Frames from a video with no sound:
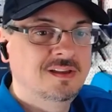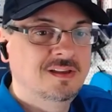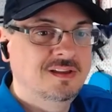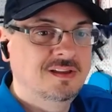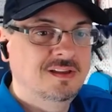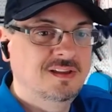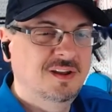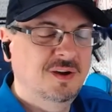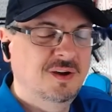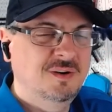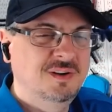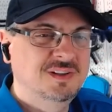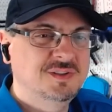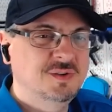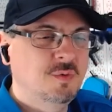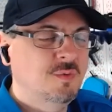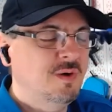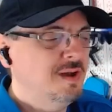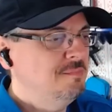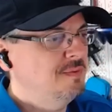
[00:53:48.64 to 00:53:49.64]
you know and
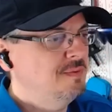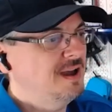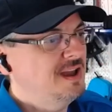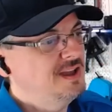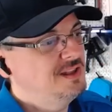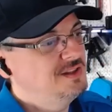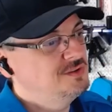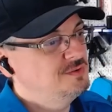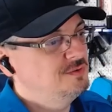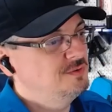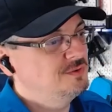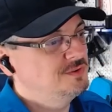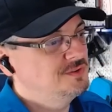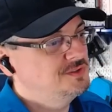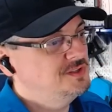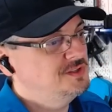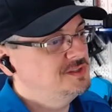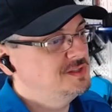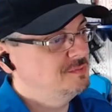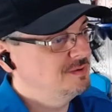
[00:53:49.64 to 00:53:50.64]
so why buy into an old
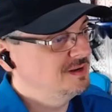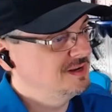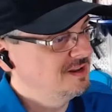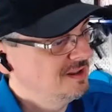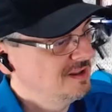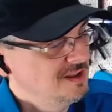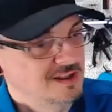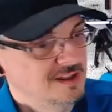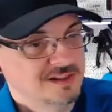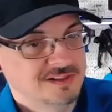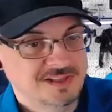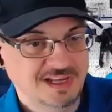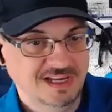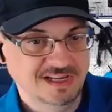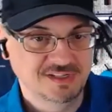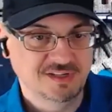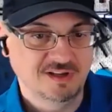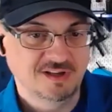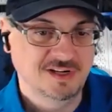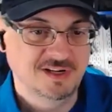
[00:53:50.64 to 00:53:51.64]
system and
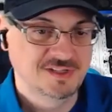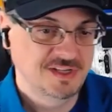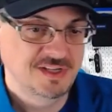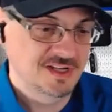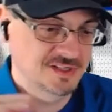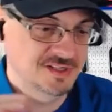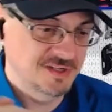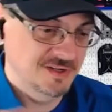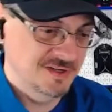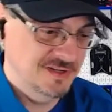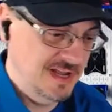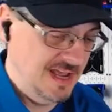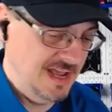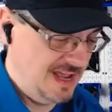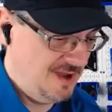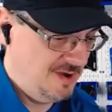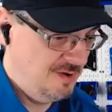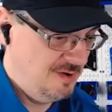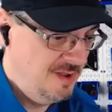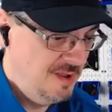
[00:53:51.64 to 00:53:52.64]
dslr sales are
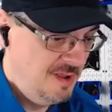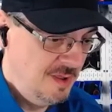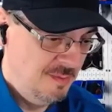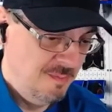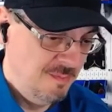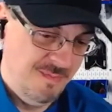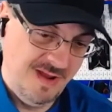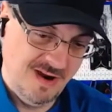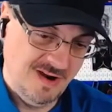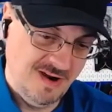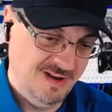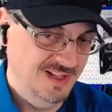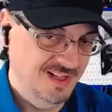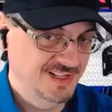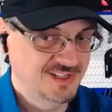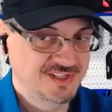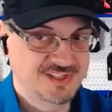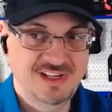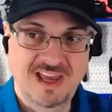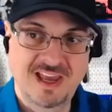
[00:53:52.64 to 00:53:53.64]
down mirrorless
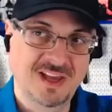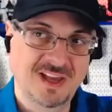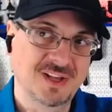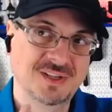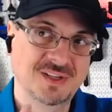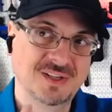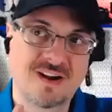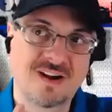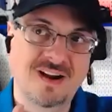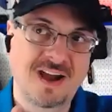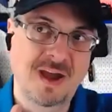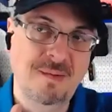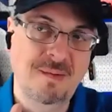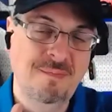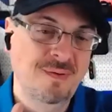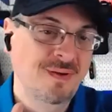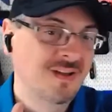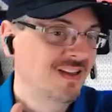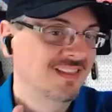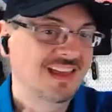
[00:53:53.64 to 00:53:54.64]
sales are up
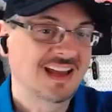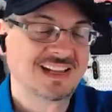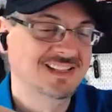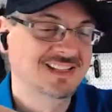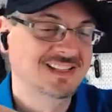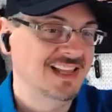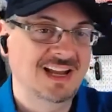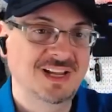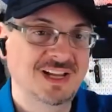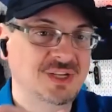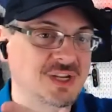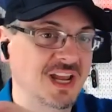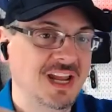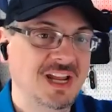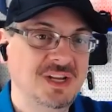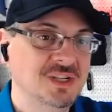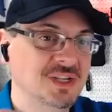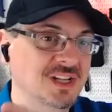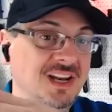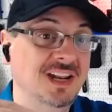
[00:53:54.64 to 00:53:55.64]
that's not
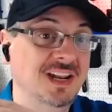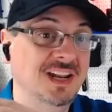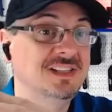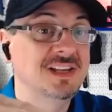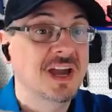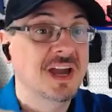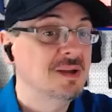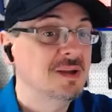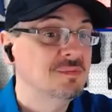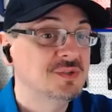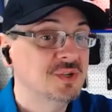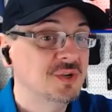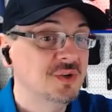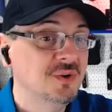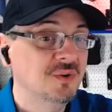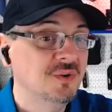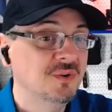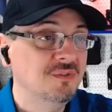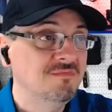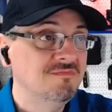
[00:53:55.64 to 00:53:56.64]
changing anytime
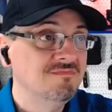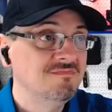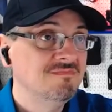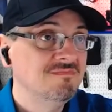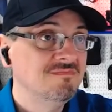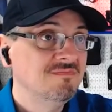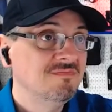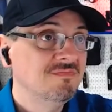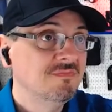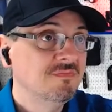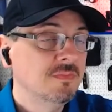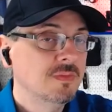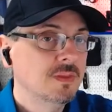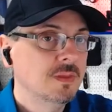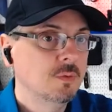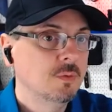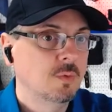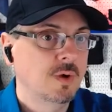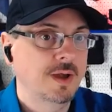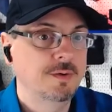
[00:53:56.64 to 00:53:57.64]
soon
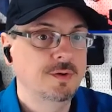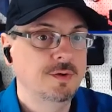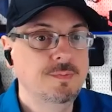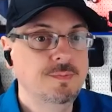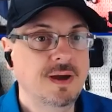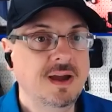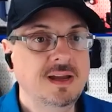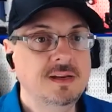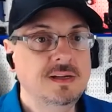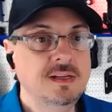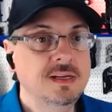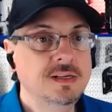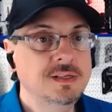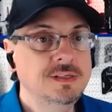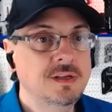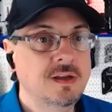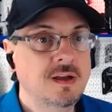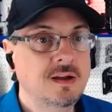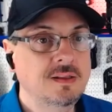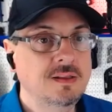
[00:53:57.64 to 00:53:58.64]
yeah why would you buy a
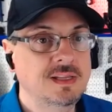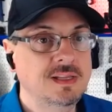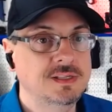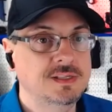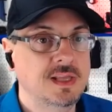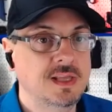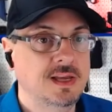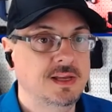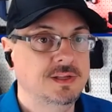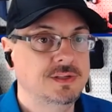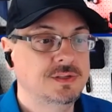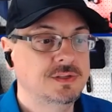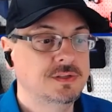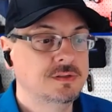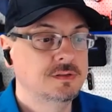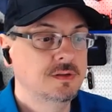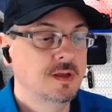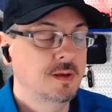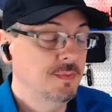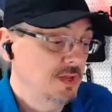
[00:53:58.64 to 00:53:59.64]
dslr these
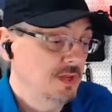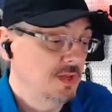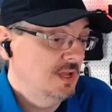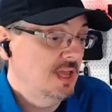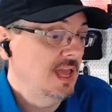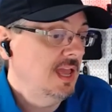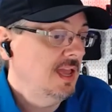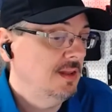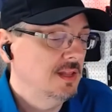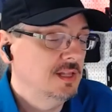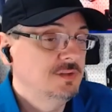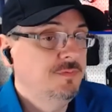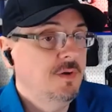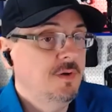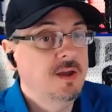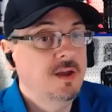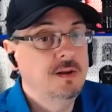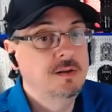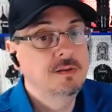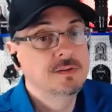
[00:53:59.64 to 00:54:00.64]
days i mean you can that's
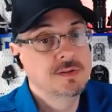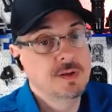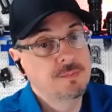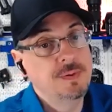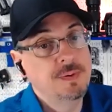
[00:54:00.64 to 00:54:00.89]
fine some